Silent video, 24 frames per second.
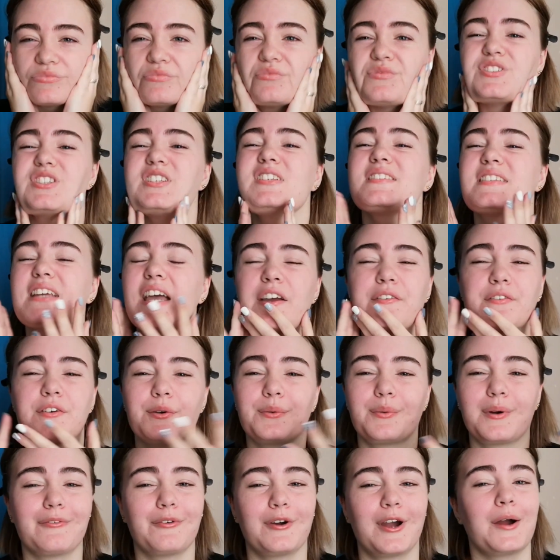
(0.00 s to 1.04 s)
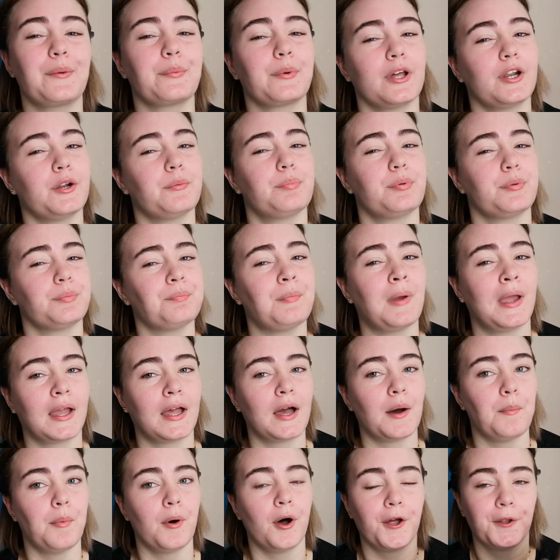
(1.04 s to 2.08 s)
and just everywhere where I'm gonna put
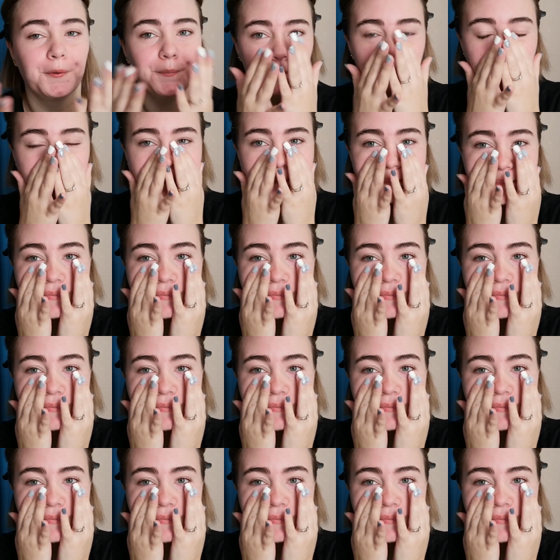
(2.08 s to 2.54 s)
makeup on.